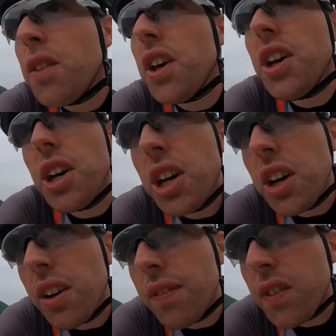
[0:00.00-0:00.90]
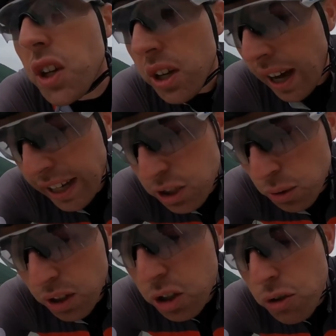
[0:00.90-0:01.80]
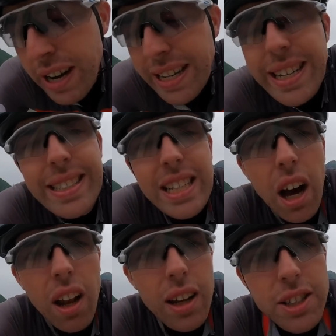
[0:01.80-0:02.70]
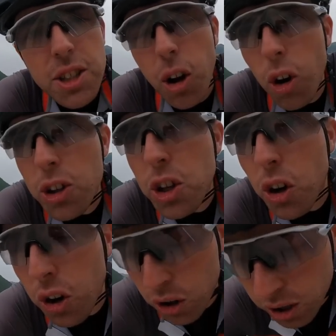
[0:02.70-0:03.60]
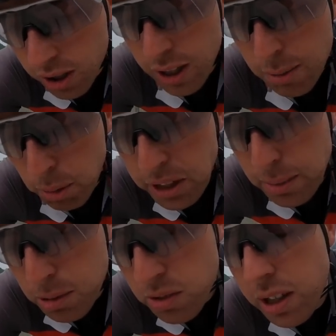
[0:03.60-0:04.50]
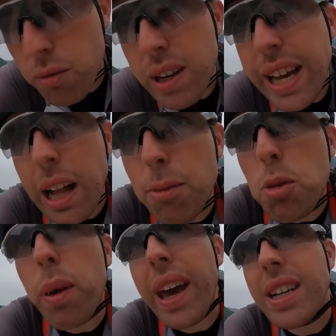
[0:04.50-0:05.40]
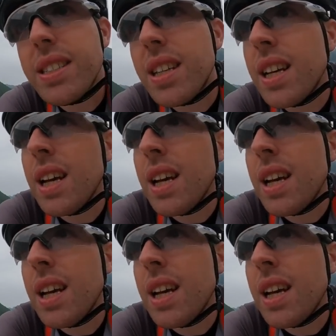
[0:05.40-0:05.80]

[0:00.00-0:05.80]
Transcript: the the actual gradient colors on your bike computer can really help you pace